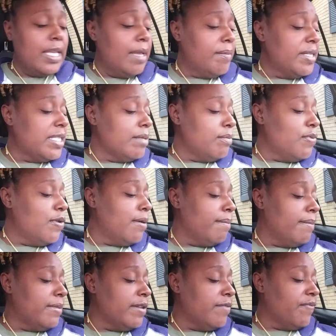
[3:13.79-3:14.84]
Give me some
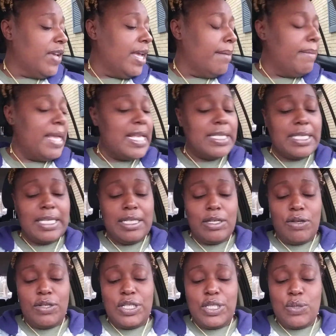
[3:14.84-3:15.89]
more divine masculine
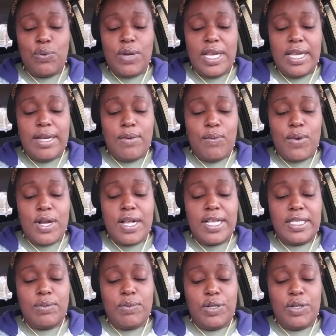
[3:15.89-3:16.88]
on this queen of wands.